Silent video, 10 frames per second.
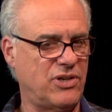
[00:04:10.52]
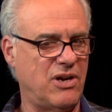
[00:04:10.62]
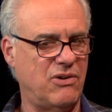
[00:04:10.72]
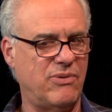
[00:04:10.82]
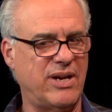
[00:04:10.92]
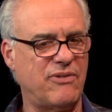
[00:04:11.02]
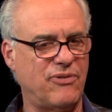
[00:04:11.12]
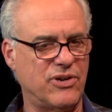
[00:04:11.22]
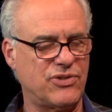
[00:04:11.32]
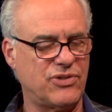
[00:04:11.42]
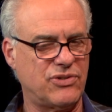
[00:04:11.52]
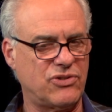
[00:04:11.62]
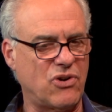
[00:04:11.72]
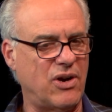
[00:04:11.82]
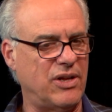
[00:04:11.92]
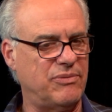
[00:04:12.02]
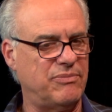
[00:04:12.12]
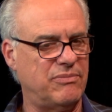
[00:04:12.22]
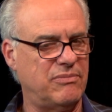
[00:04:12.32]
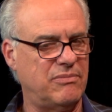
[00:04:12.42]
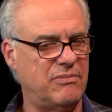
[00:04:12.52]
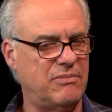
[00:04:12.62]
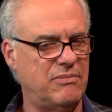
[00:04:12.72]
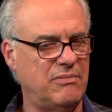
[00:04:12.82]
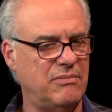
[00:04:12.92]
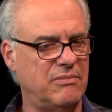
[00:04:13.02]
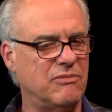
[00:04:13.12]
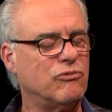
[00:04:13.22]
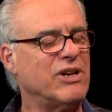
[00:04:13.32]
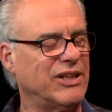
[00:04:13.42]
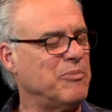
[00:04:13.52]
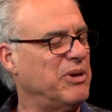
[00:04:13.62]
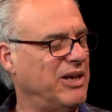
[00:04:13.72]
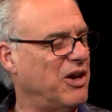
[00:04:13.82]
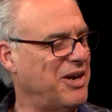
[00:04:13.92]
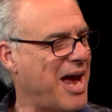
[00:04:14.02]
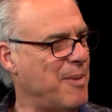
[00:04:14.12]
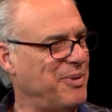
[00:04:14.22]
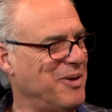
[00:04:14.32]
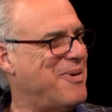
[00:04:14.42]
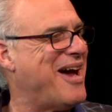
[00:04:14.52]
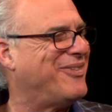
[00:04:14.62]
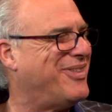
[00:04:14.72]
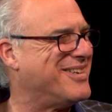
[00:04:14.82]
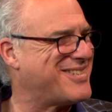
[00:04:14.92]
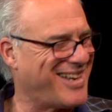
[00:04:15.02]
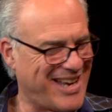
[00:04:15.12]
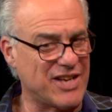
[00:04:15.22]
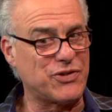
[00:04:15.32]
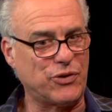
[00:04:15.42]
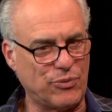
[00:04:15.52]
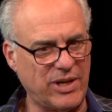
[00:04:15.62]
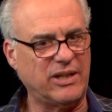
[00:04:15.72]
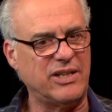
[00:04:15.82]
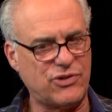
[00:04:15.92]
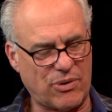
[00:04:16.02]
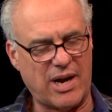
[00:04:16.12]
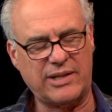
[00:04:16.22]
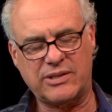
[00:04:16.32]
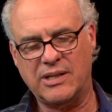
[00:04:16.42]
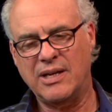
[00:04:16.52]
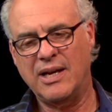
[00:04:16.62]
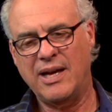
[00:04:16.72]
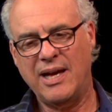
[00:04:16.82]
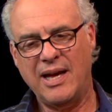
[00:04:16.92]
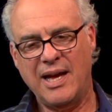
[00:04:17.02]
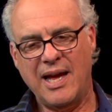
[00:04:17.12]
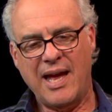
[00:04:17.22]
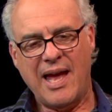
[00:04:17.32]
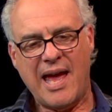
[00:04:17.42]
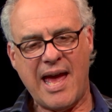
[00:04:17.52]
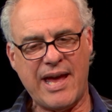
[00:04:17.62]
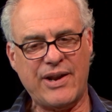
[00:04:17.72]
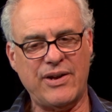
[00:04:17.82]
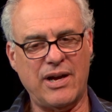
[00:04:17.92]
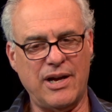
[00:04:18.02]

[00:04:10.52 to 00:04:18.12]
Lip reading: ago when I first started really being unhappy about this, I guess, or really trying to. And